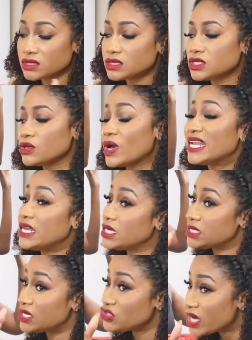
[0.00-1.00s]
So, and then
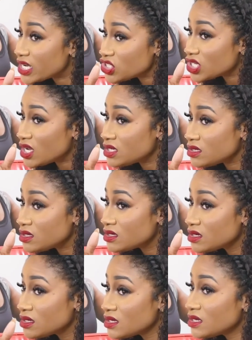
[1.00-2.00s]
there's attraction
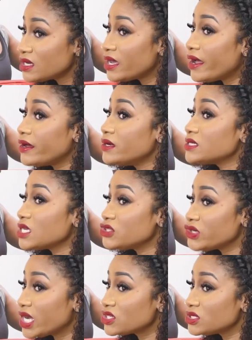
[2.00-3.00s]
and there's
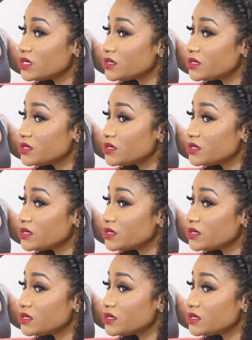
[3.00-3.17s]
attraction.